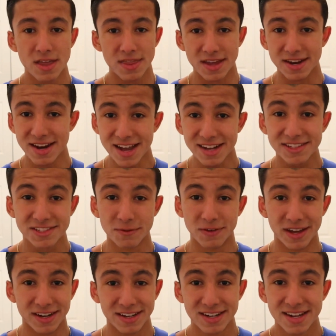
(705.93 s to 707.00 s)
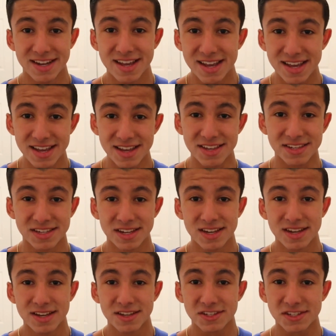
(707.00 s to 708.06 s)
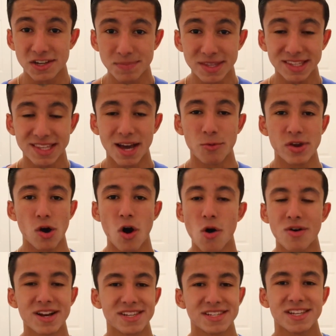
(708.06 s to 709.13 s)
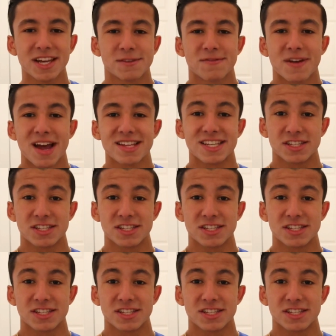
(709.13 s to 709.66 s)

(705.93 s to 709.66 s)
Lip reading: The next event is something that we all wanna see as fans,